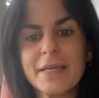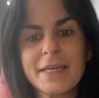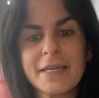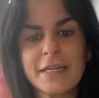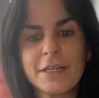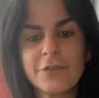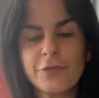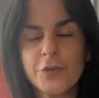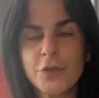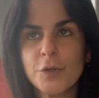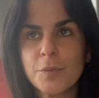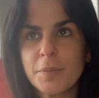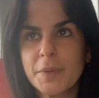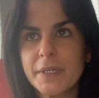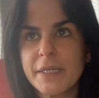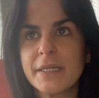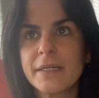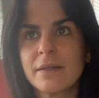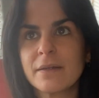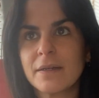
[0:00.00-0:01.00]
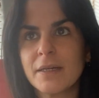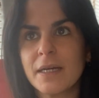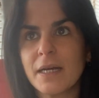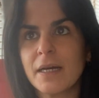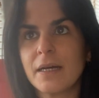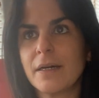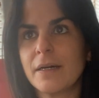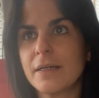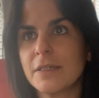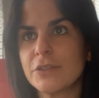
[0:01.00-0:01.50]
if you're putting
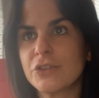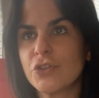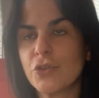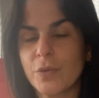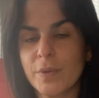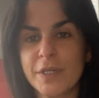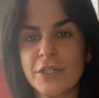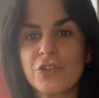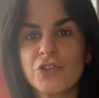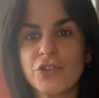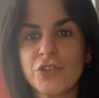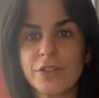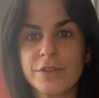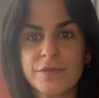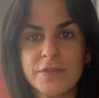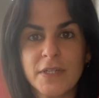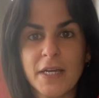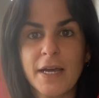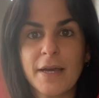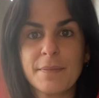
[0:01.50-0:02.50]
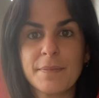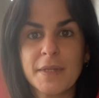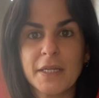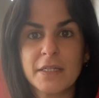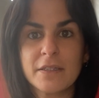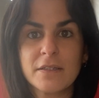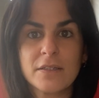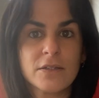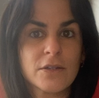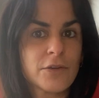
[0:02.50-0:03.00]
a duration of time
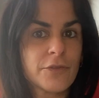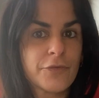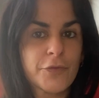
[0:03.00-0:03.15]
that's